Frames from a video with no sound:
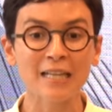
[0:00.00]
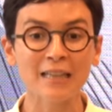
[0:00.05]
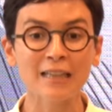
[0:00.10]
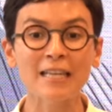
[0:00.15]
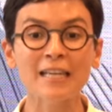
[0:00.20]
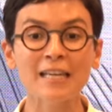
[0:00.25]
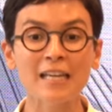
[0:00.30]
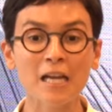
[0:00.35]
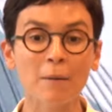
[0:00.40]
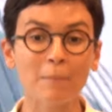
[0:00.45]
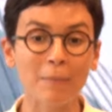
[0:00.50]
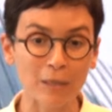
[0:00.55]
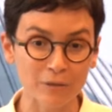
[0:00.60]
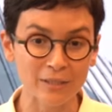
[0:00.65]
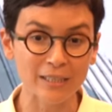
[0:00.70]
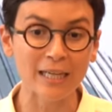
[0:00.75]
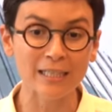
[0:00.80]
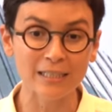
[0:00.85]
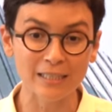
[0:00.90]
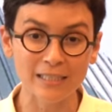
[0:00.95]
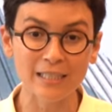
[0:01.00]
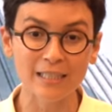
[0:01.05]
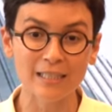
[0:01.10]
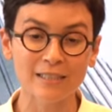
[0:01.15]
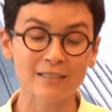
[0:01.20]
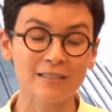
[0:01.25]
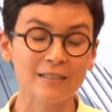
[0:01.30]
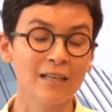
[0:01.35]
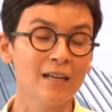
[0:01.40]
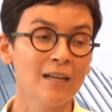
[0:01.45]
thinking about the
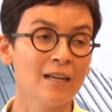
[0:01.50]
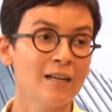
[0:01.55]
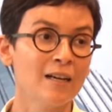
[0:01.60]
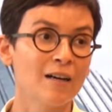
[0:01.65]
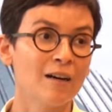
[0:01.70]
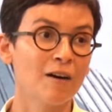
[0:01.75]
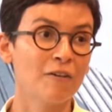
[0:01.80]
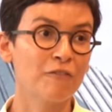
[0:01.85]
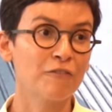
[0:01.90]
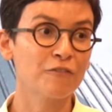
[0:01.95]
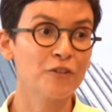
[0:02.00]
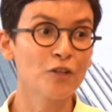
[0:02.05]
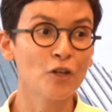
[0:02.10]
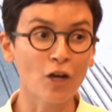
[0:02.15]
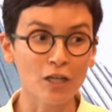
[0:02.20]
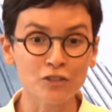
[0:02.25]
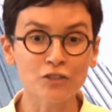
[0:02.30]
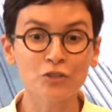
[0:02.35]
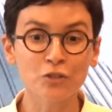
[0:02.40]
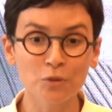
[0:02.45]
ideas of not